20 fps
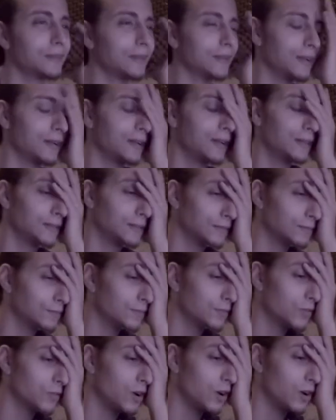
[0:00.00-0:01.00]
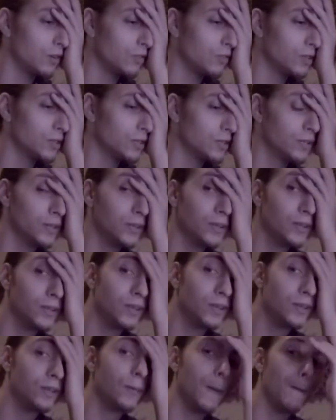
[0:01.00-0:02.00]
God, I'm so awkward.
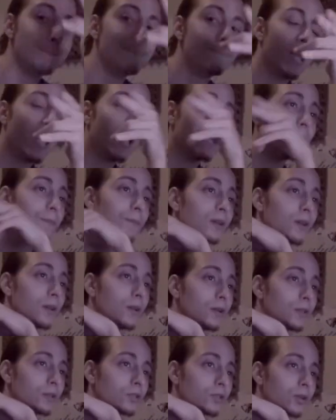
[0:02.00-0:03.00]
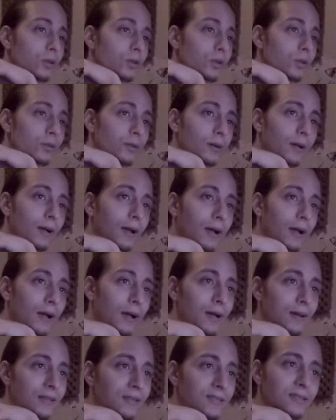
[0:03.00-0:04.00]
Bam. So,
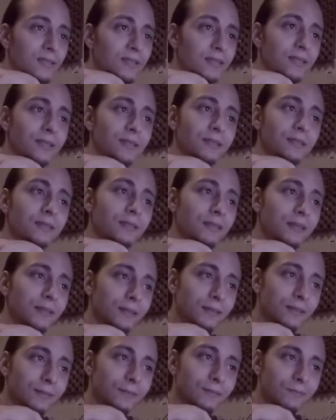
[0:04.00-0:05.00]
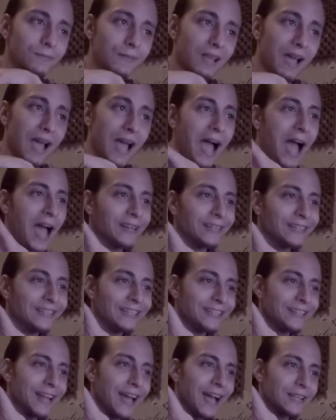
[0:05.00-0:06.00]
honestly, I
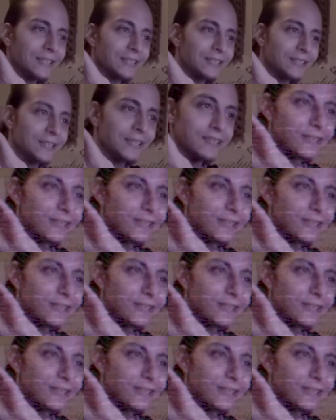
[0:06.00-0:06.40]
did not see